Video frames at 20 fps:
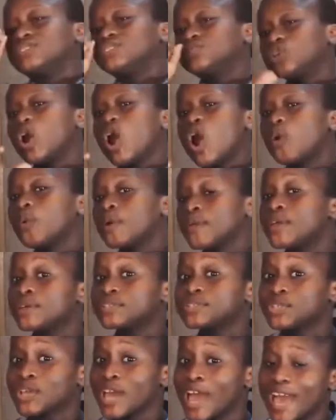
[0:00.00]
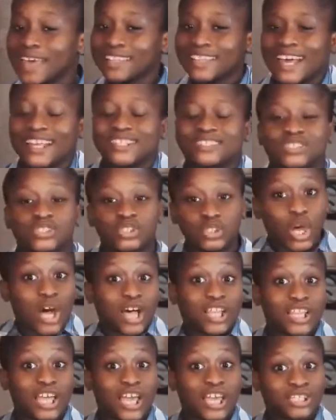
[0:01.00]
So we used to hear that
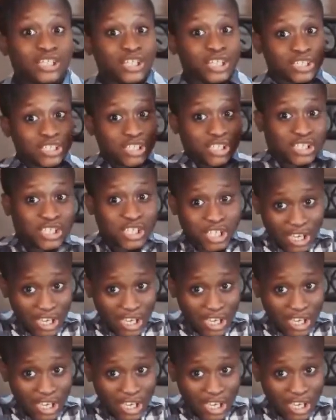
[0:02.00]
knowledge is the